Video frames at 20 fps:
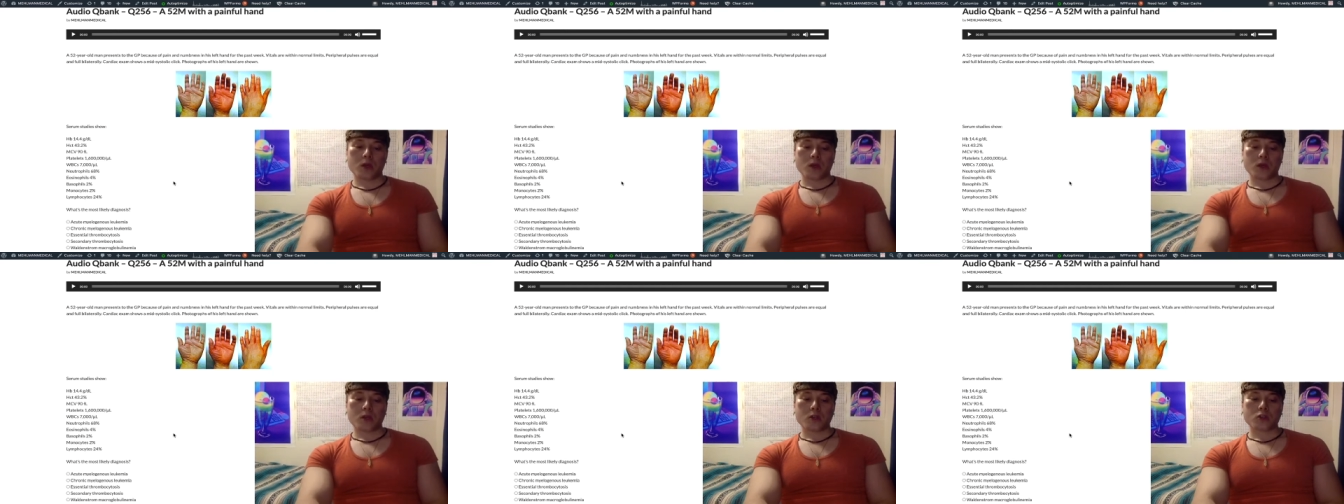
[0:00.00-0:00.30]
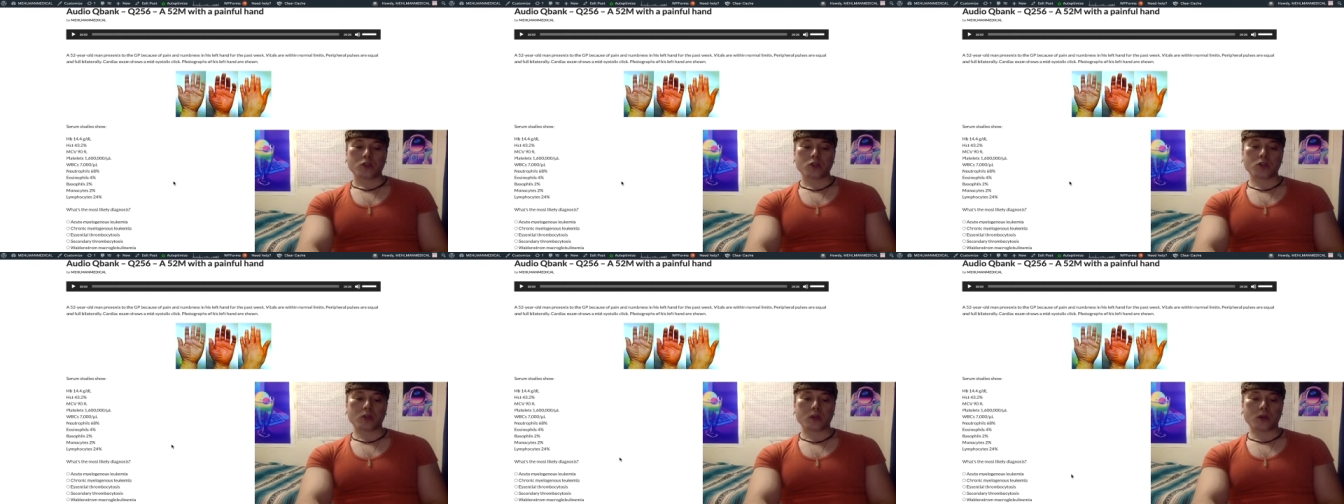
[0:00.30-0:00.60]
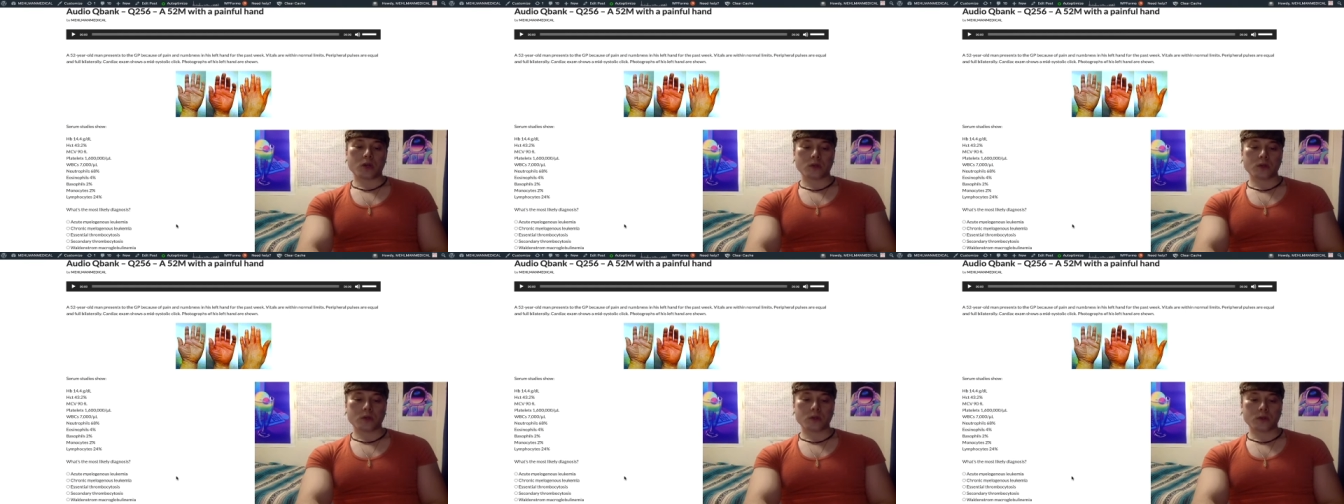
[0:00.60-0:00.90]

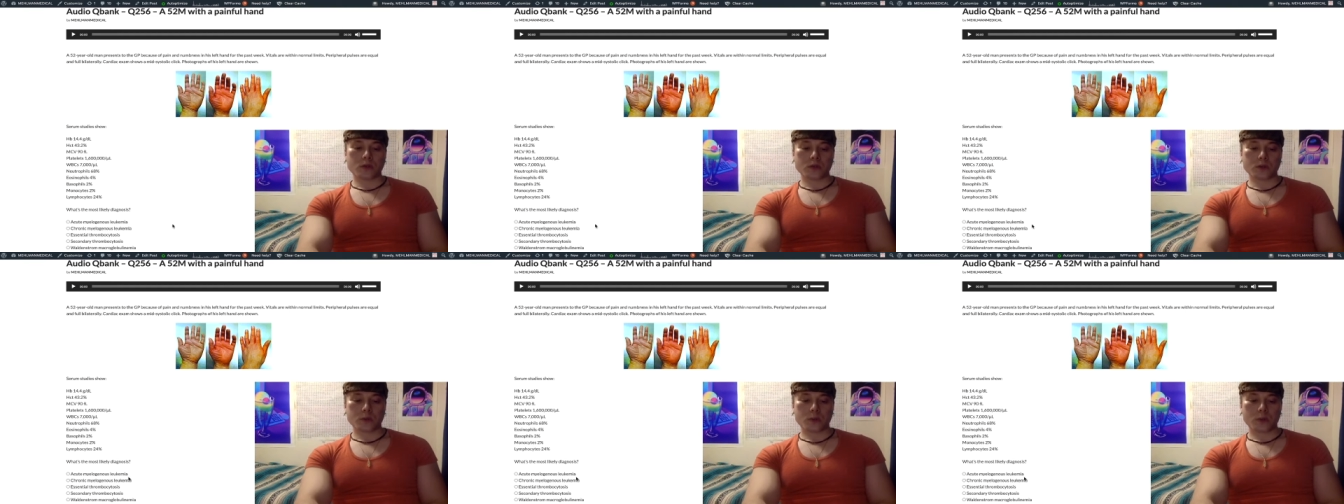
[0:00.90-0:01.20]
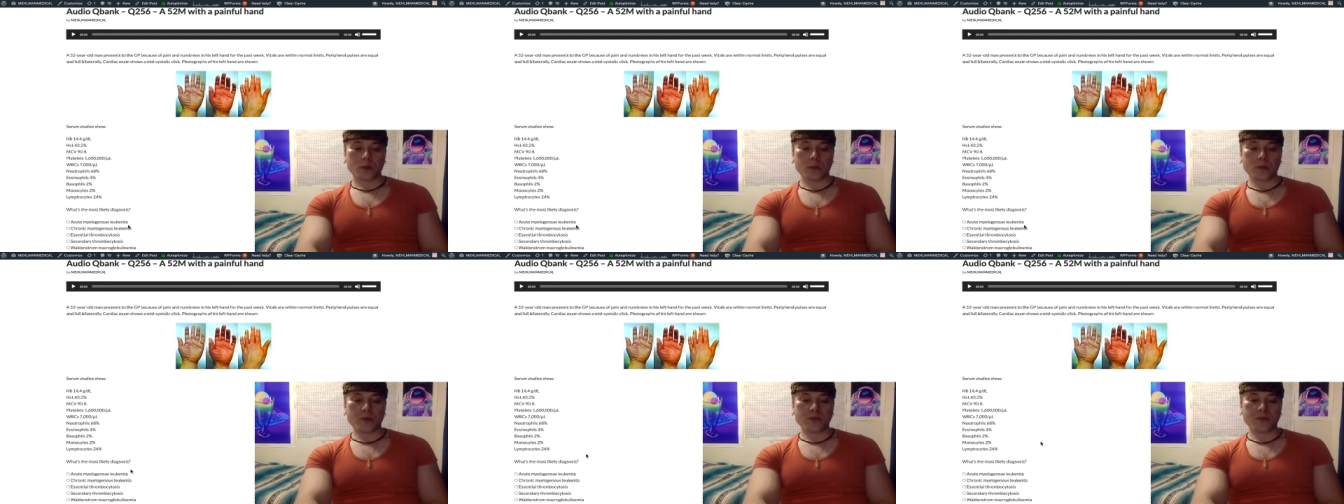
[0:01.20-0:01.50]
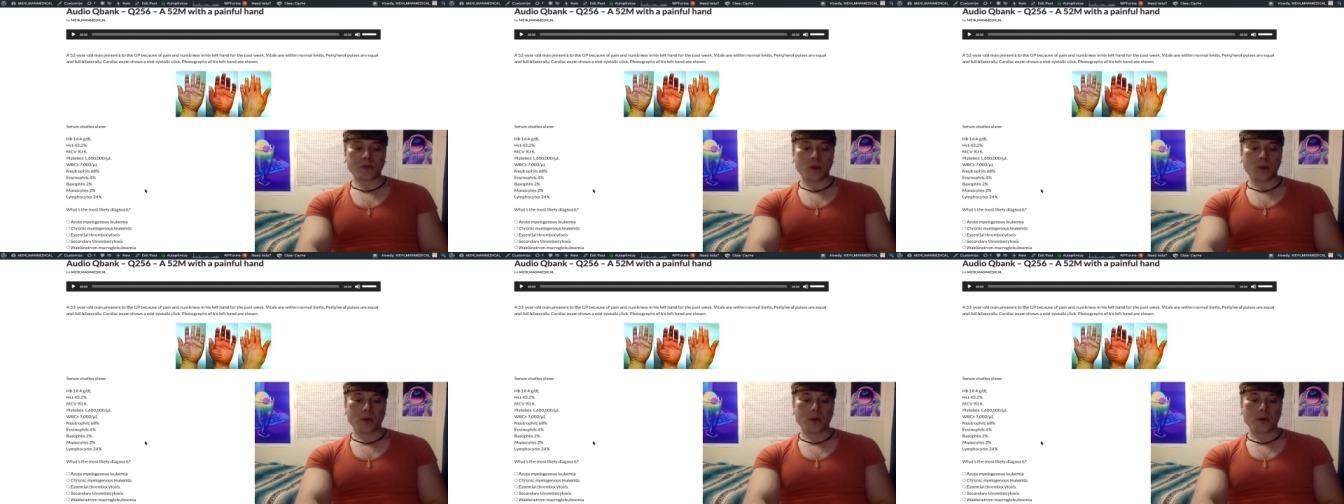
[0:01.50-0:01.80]
So we move
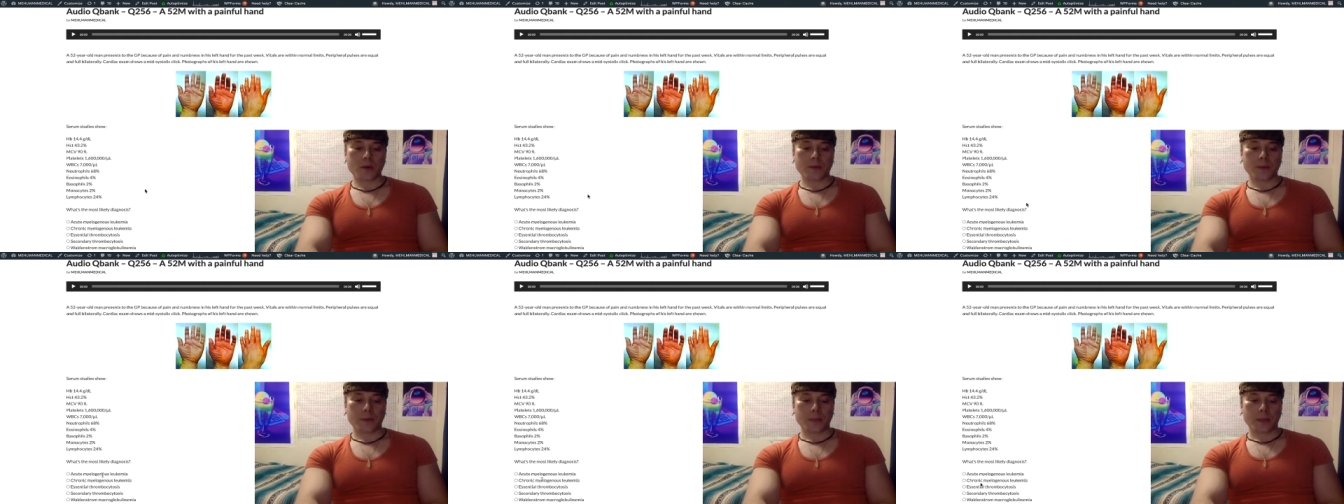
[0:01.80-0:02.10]
forward